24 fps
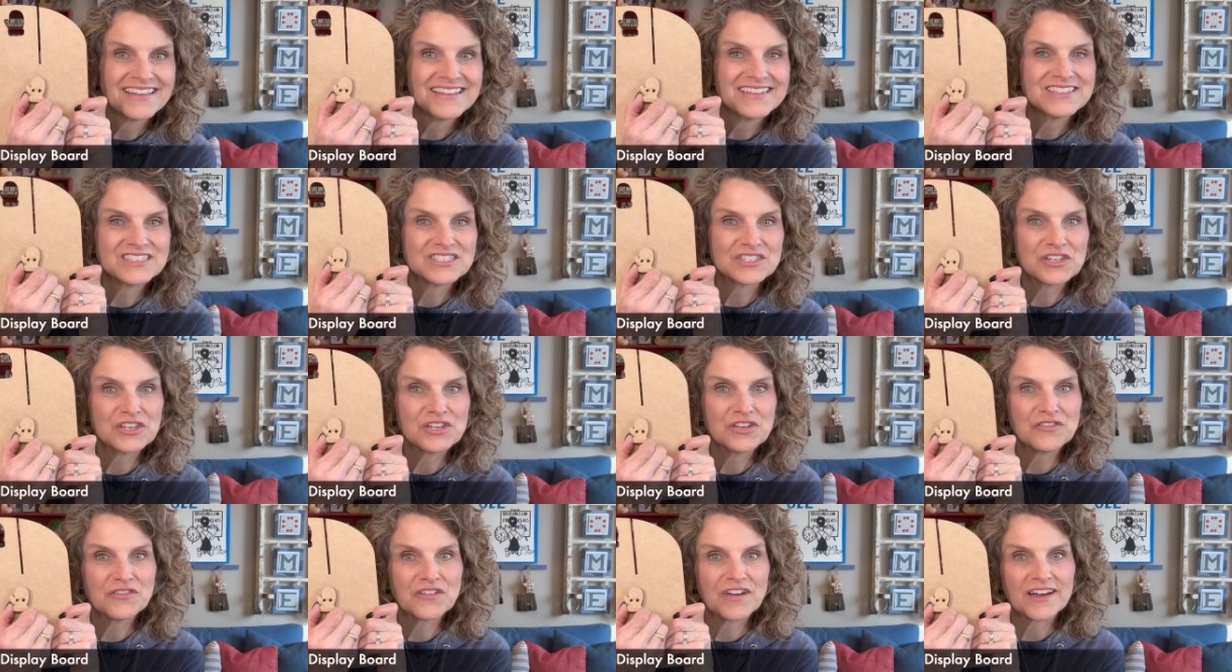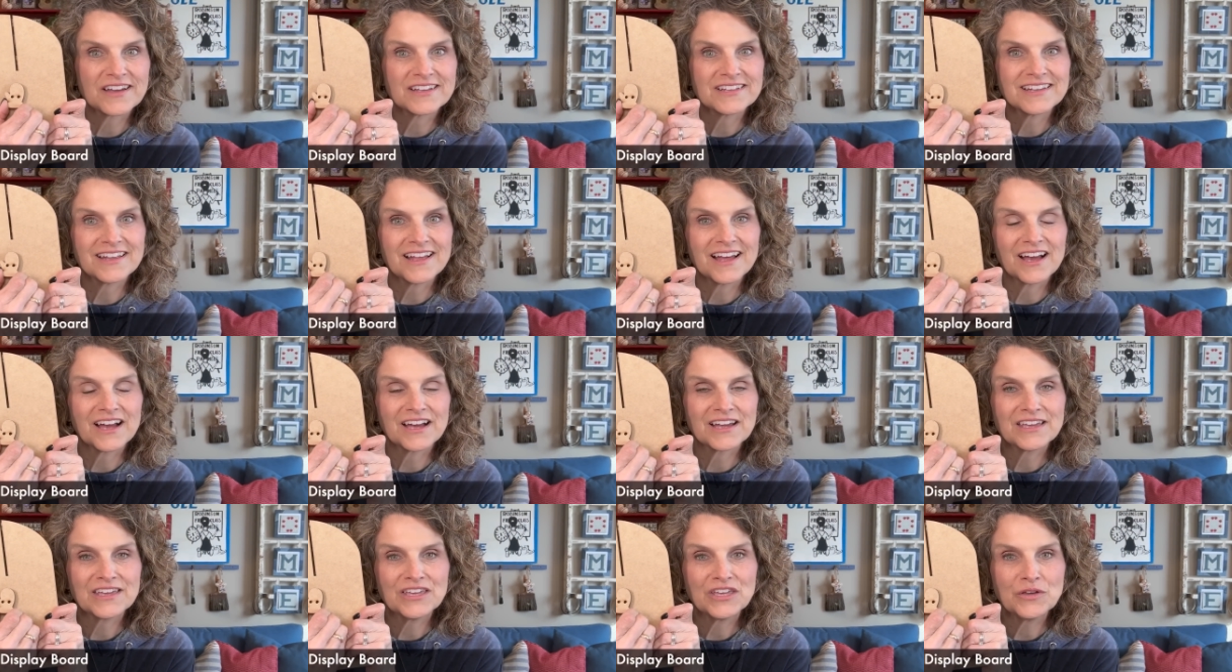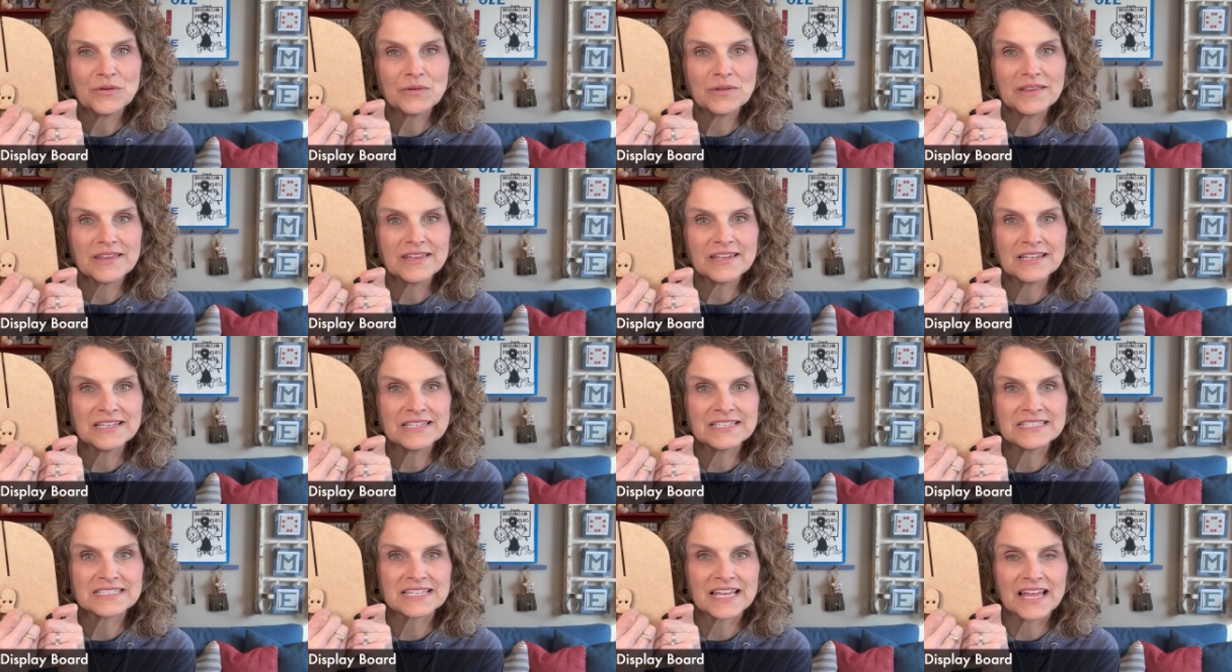So you've got a cute
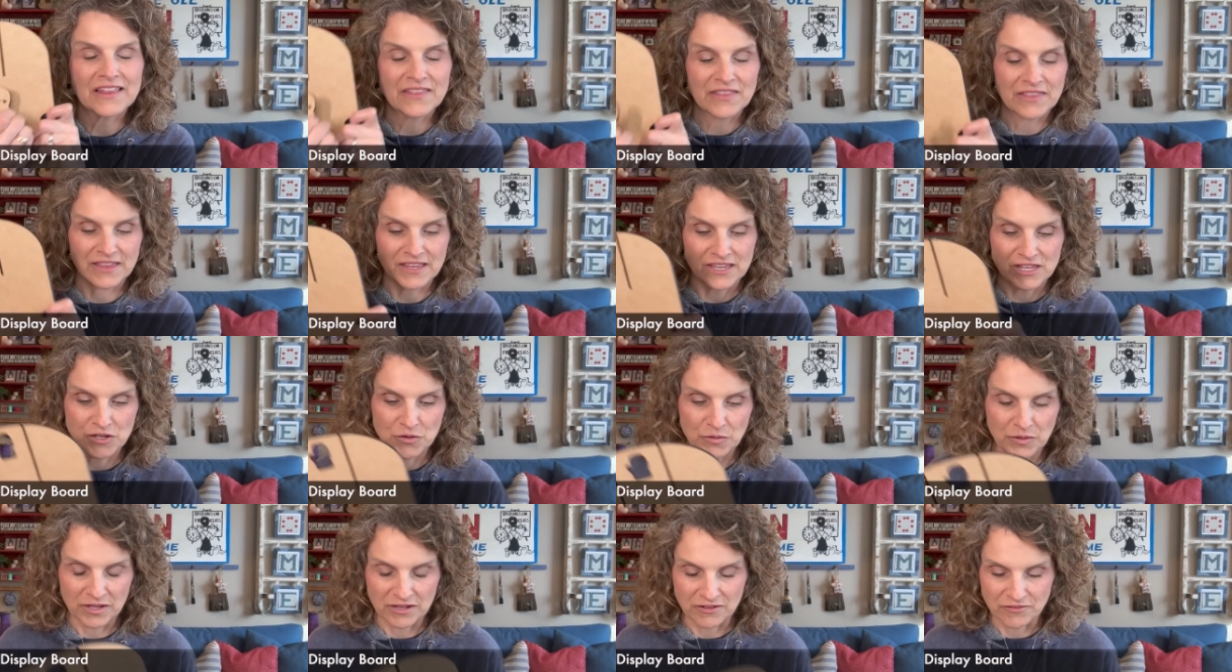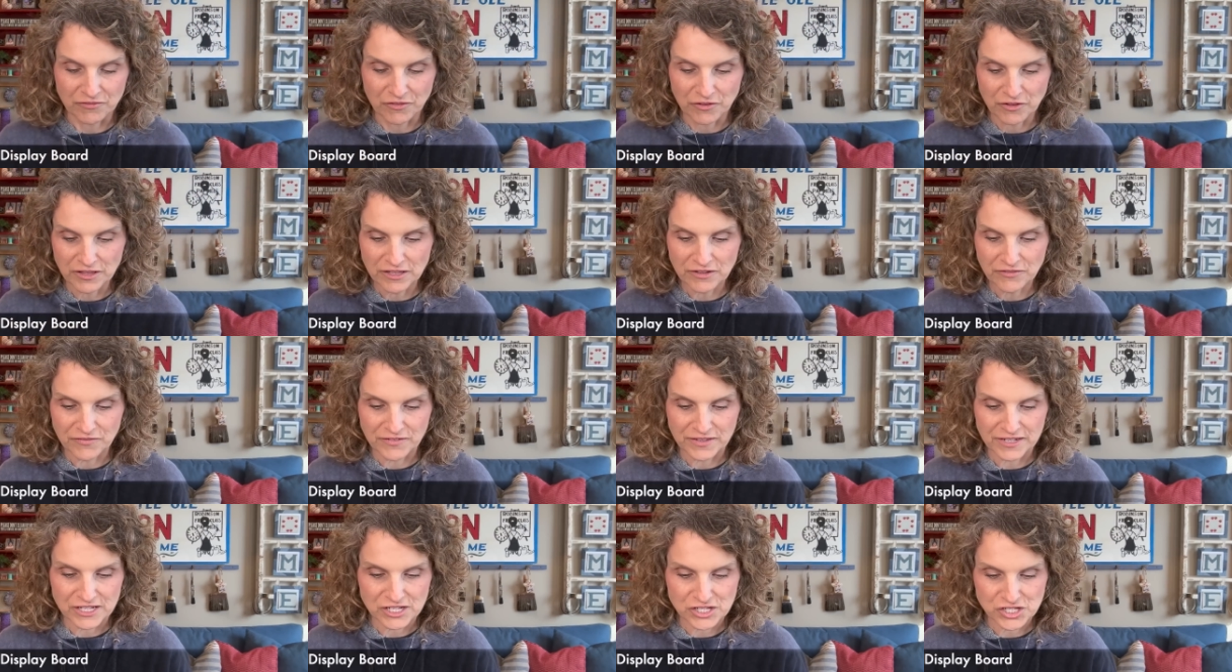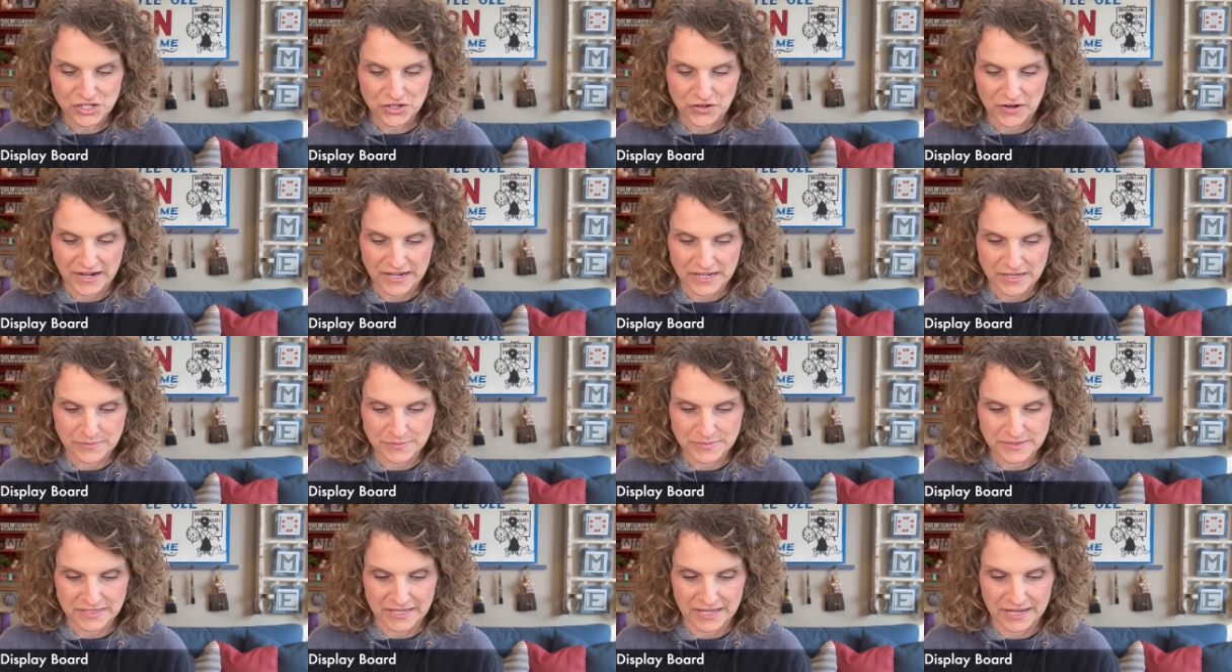little set that you can fully finish your
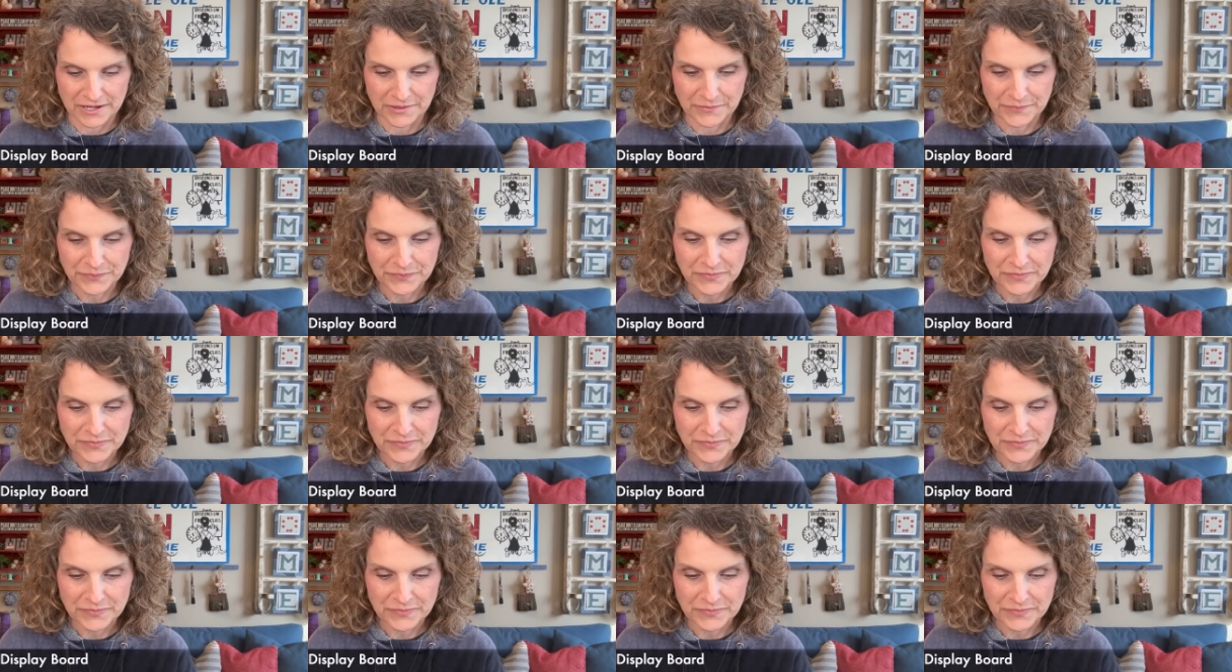items on.